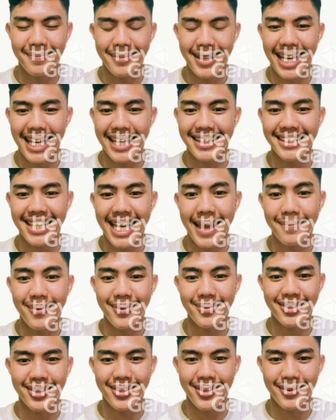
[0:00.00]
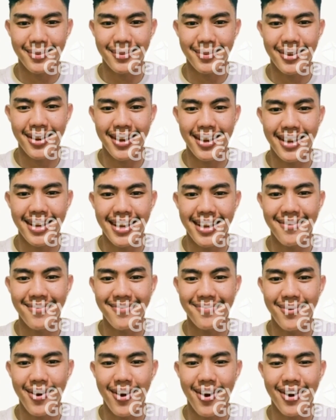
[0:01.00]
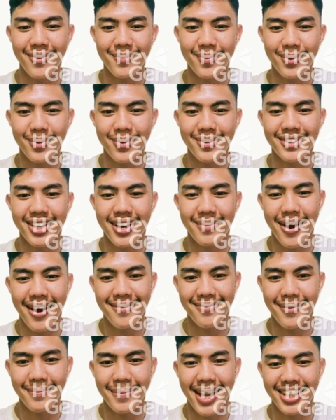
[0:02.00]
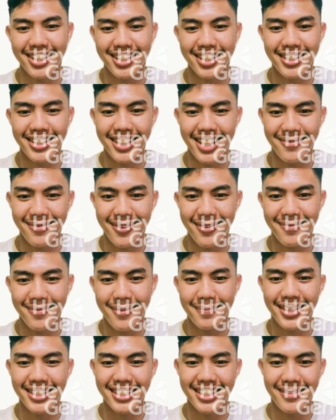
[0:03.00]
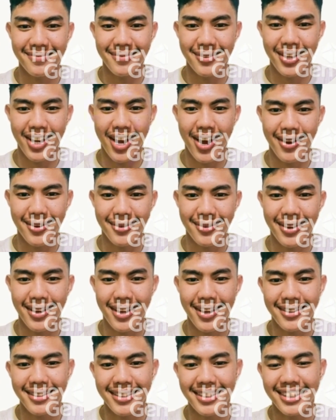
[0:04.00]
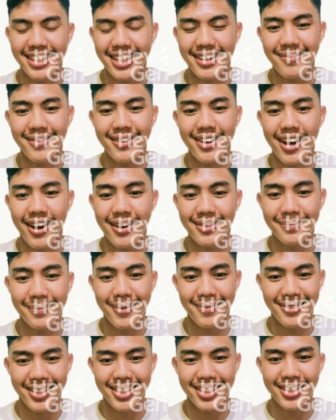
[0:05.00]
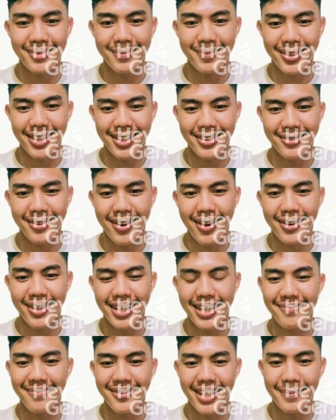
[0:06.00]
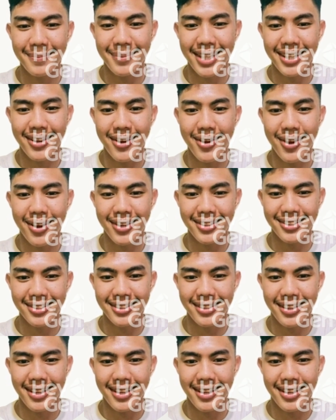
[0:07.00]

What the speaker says: Example 2. If foreign rules on reformation differ from the Civil Code, the Civil Code's provisions will control in Philippine courts.